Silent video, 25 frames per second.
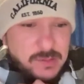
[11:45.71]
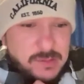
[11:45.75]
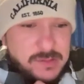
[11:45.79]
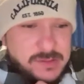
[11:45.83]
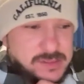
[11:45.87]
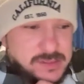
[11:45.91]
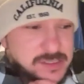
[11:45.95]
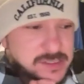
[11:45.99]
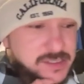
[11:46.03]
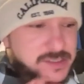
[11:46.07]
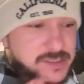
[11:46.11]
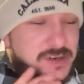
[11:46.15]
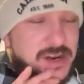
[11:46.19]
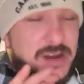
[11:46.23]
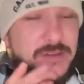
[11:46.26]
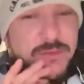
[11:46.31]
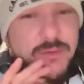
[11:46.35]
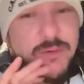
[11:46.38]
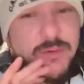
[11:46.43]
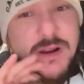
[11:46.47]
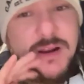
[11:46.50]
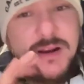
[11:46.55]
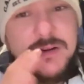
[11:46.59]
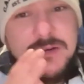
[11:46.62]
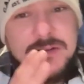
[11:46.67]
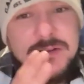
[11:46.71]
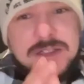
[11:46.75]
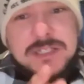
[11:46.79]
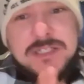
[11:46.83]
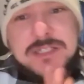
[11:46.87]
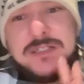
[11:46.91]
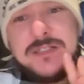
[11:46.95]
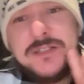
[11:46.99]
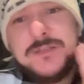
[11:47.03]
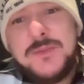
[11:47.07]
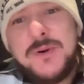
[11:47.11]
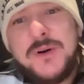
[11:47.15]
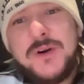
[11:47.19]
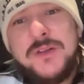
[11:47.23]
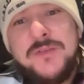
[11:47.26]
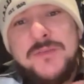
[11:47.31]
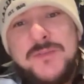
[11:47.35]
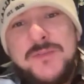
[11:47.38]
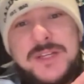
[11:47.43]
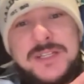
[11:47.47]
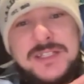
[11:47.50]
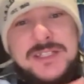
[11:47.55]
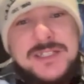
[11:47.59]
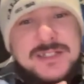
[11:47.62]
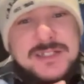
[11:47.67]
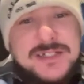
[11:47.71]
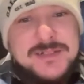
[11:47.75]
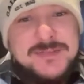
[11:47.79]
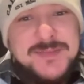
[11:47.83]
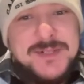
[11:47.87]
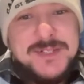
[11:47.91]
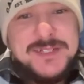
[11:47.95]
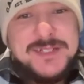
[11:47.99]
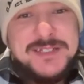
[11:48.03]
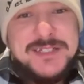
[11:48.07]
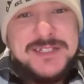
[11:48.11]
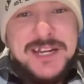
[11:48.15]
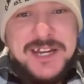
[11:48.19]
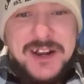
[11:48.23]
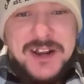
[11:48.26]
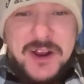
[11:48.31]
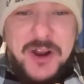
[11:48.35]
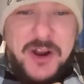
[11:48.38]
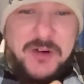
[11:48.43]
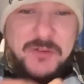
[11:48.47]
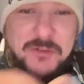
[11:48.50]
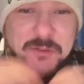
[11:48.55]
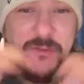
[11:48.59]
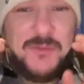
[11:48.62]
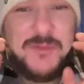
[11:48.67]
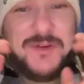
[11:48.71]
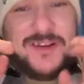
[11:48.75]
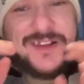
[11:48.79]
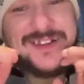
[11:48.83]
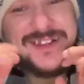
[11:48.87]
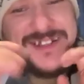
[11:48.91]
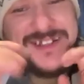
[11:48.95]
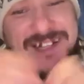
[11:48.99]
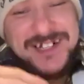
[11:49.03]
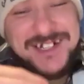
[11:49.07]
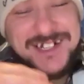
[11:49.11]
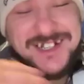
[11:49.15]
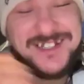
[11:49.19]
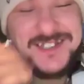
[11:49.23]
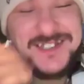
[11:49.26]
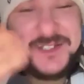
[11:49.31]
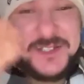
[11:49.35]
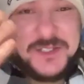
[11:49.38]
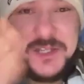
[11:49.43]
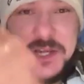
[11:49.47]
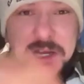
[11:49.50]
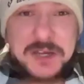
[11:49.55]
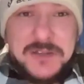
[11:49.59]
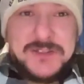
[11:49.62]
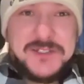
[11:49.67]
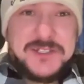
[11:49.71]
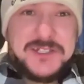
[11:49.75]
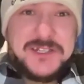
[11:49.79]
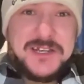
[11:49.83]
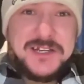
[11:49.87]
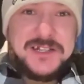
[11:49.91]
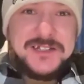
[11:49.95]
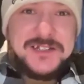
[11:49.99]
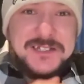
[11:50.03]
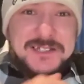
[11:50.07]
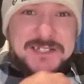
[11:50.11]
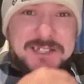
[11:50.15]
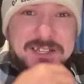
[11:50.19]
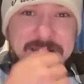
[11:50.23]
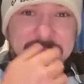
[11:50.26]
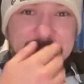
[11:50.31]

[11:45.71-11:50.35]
just drive around, go see small events, like, but it's kind of hard for me to because I sleep